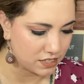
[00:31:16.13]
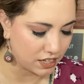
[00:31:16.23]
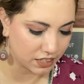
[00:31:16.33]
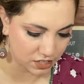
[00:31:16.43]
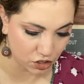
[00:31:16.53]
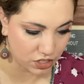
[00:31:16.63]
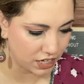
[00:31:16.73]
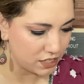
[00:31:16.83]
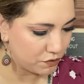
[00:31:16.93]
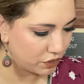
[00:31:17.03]

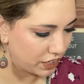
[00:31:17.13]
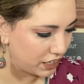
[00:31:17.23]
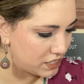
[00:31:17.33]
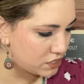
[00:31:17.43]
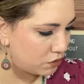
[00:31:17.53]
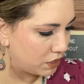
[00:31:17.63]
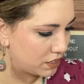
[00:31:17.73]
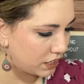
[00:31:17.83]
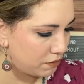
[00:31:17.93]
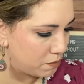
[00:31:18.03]
exercise for kids. You want
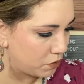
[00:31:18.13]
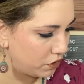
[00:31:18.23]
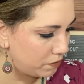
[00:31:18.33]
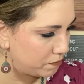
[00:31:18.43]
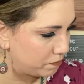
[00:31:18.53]
to give me more?